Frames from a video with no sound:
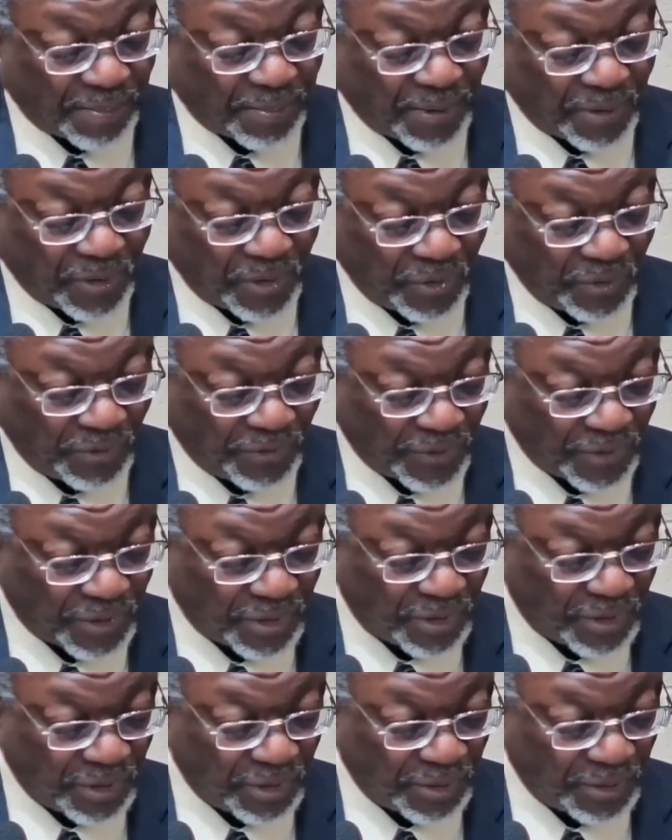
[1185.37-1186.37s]
2, verse
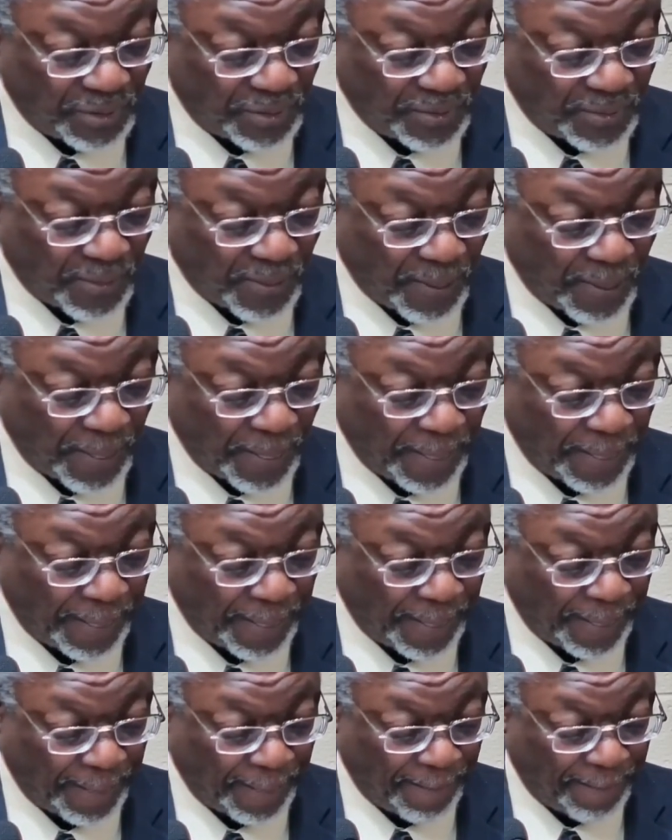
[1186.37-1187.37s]
2,
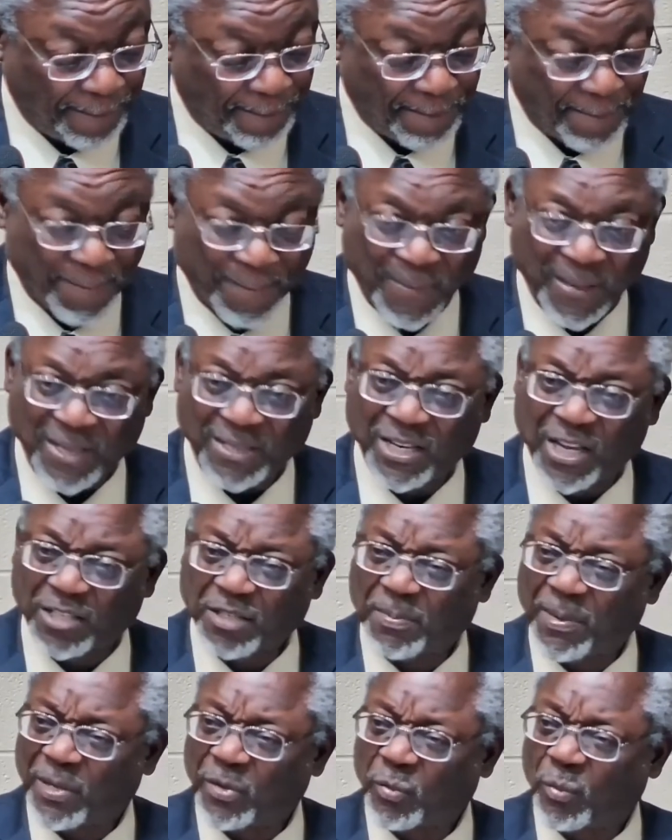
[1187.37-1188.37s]
it talks
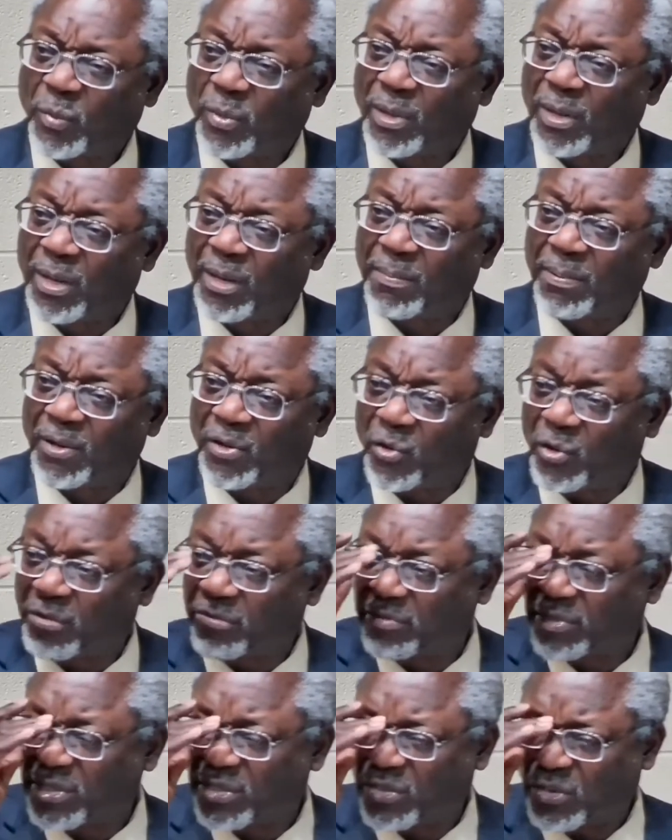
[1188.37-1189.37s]
about the Lord
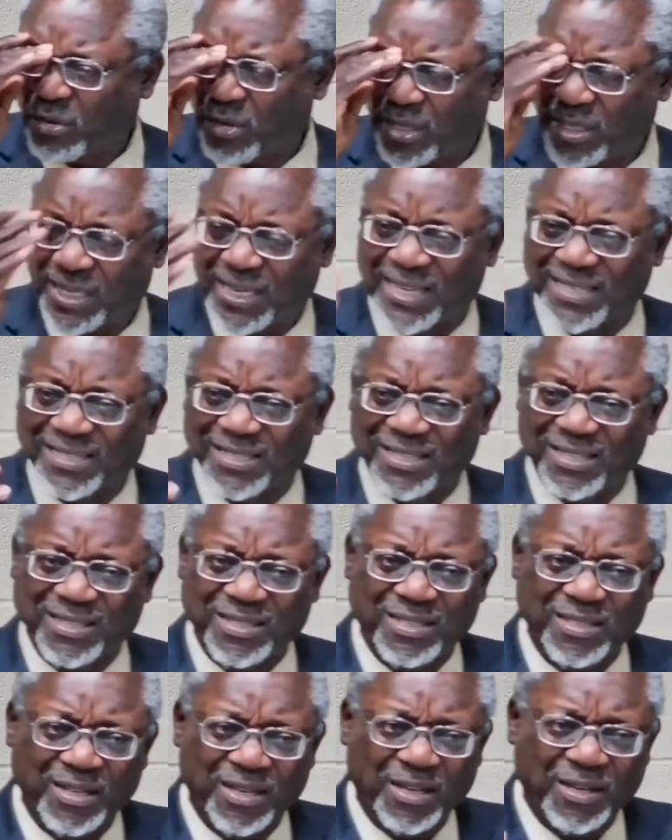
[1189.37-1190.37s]
restoring the
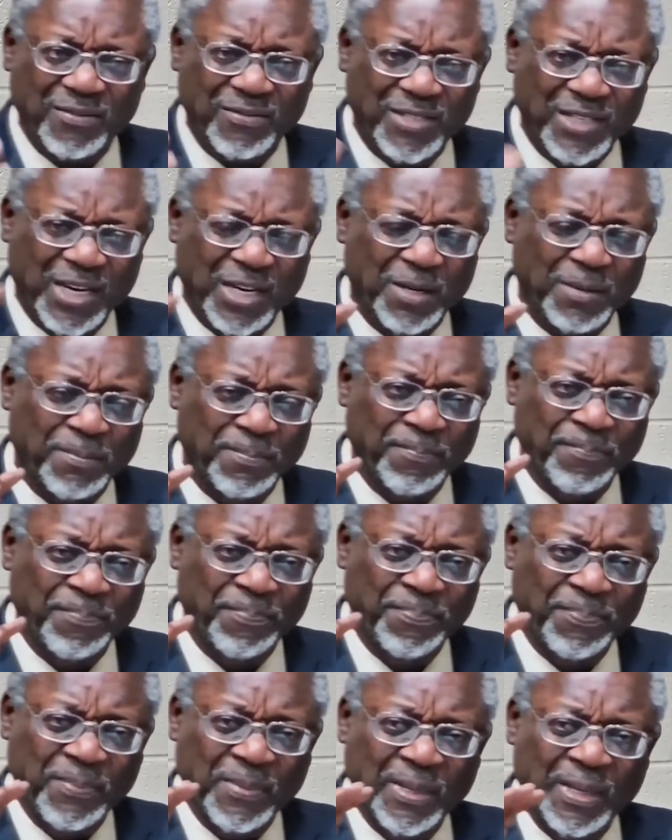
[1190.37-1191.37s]
excellence of Jacob.
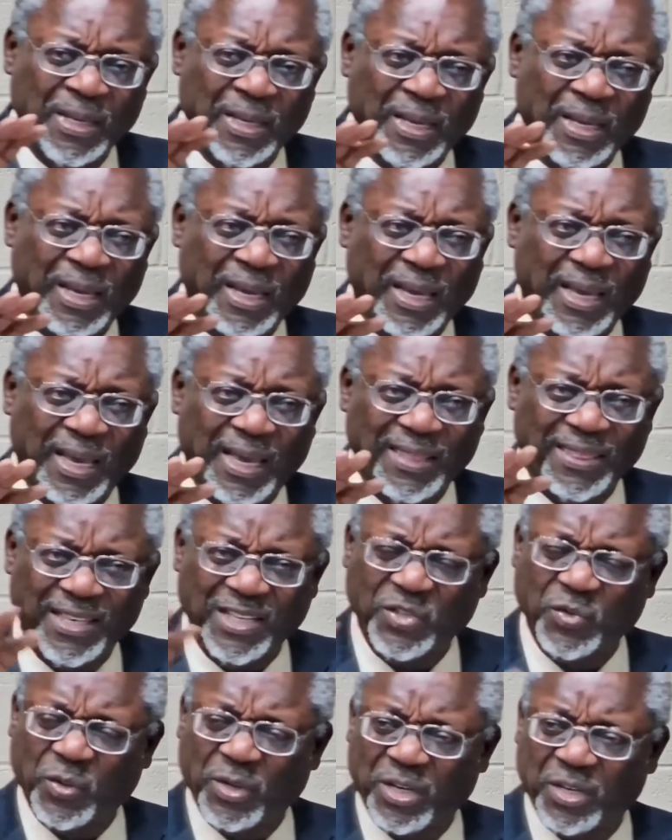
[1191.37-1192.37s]
And this
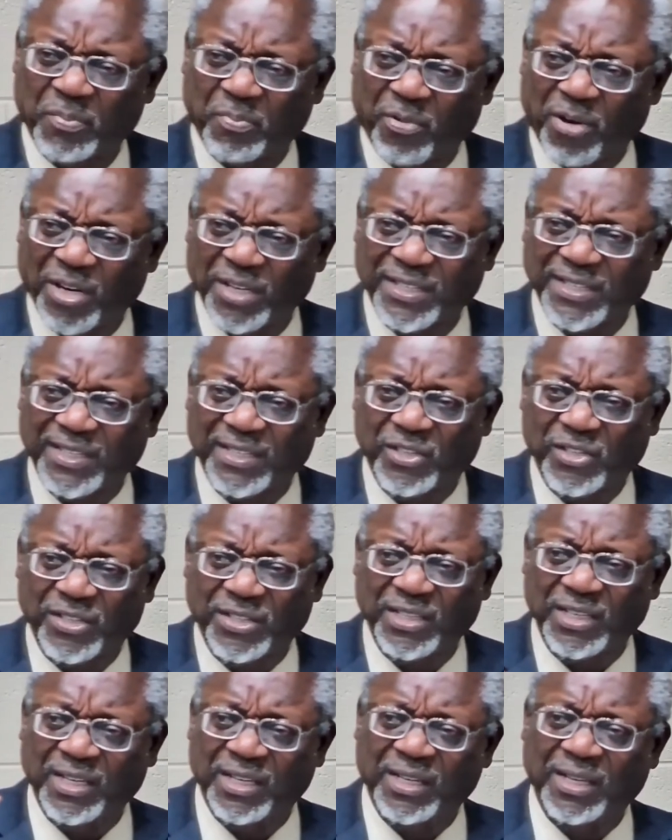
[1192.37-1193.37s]
one has brought us in to
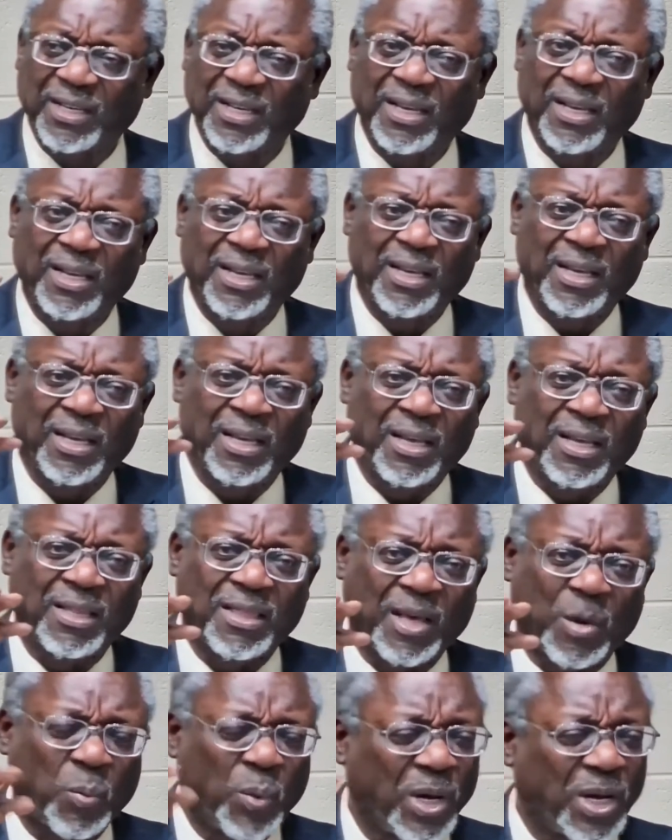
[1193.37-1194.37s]
see
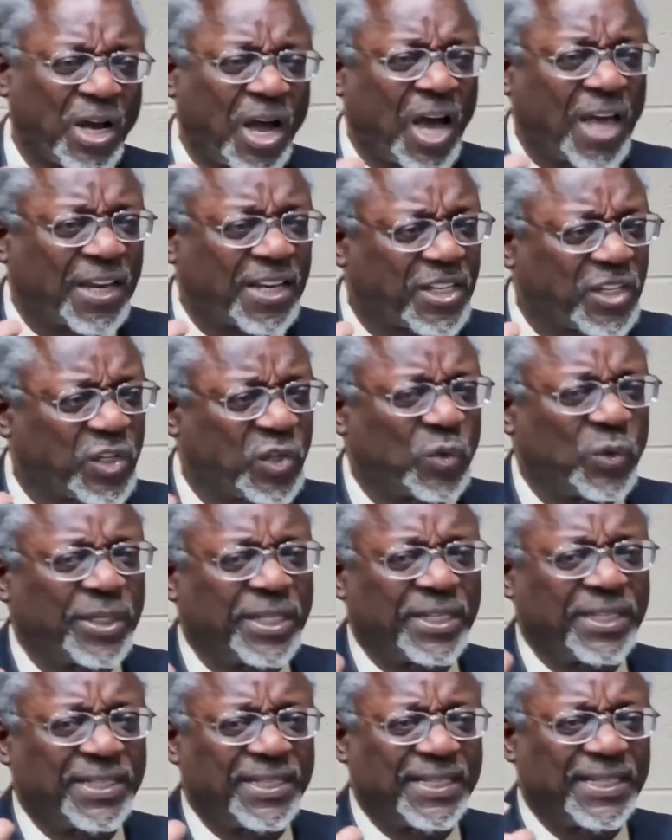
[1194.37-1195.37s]
that what God is
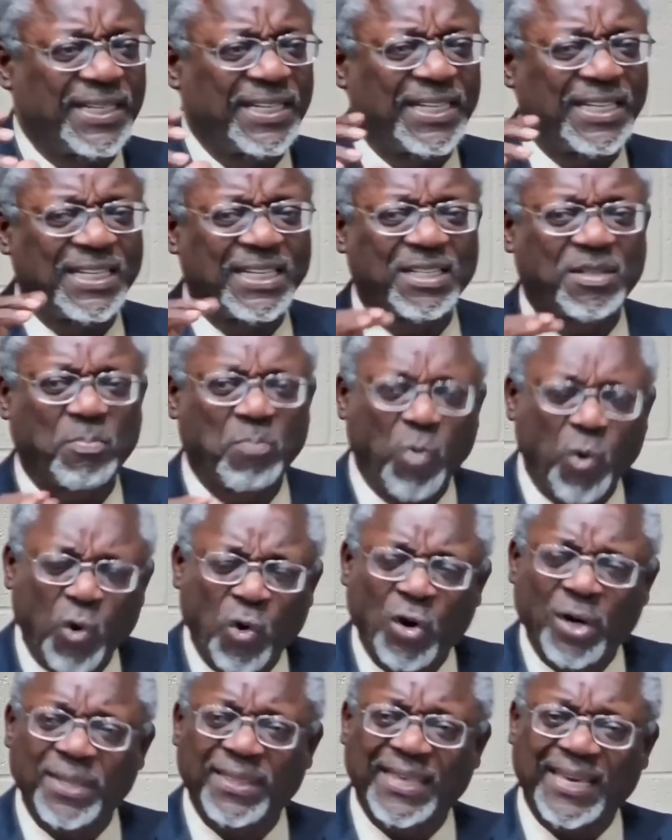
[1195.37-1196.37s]
doing is
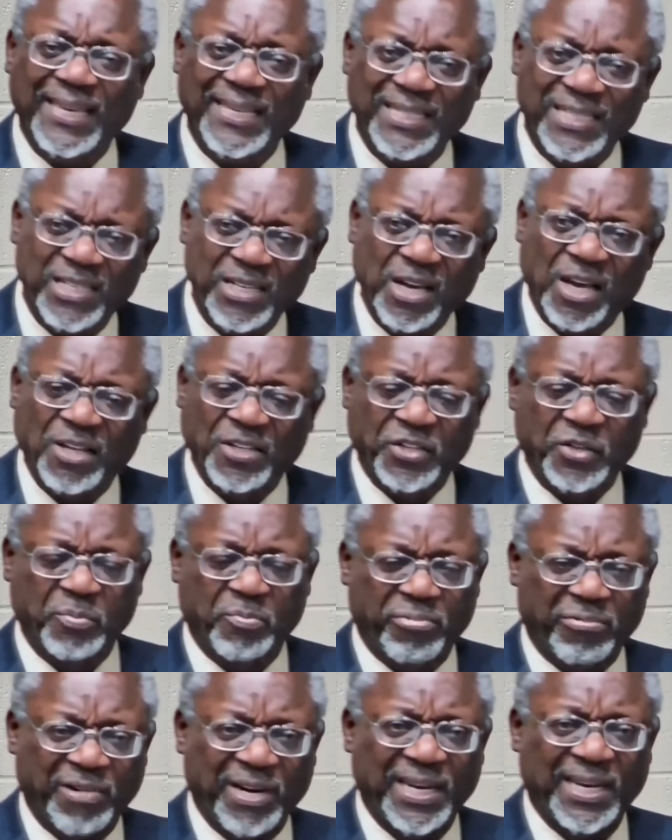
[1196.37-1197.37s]
more than just
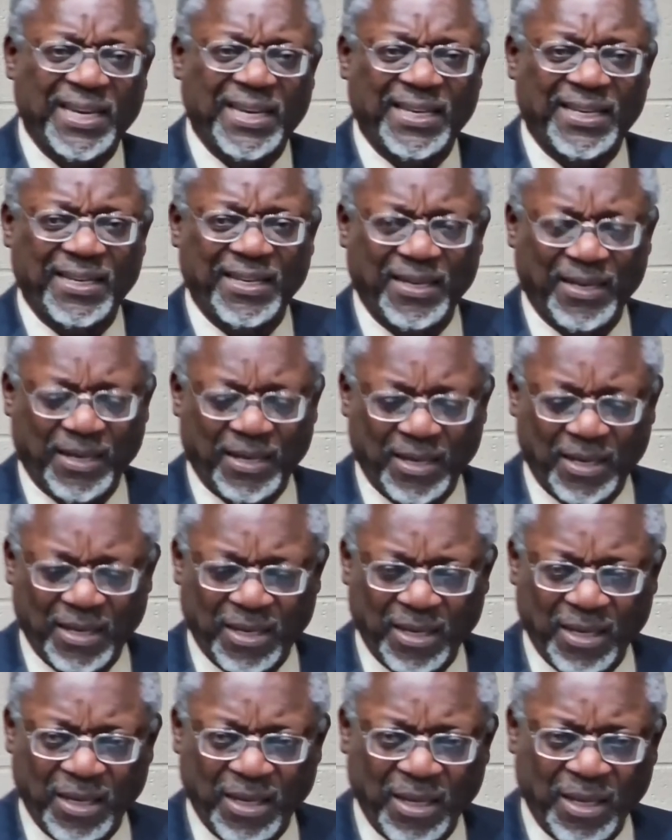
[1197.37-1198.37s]
bringing
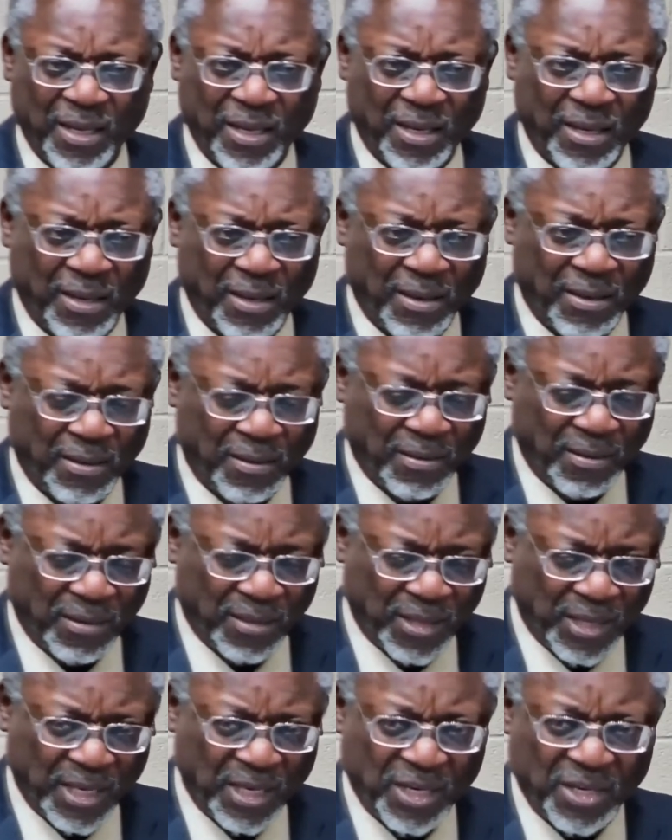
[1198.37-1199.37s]

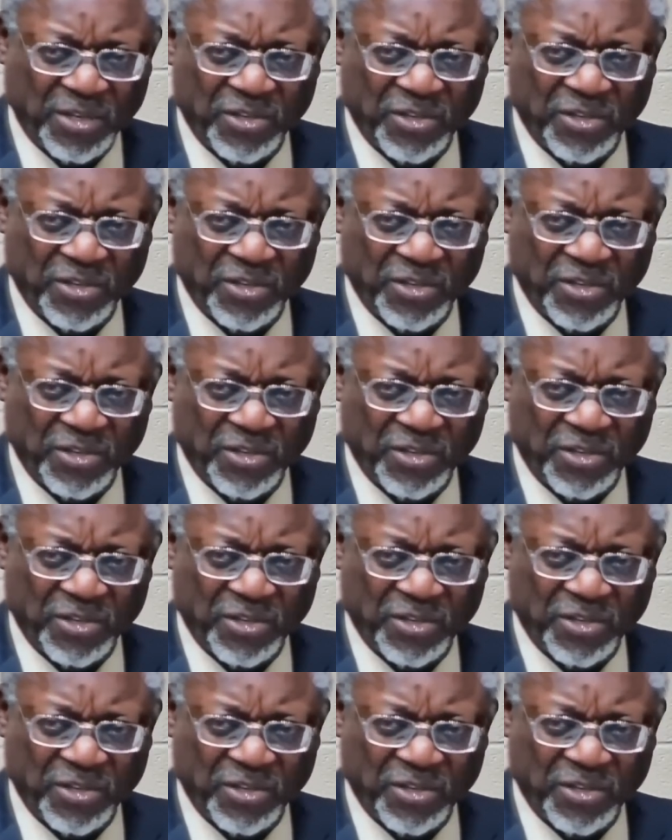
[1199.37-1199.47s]
these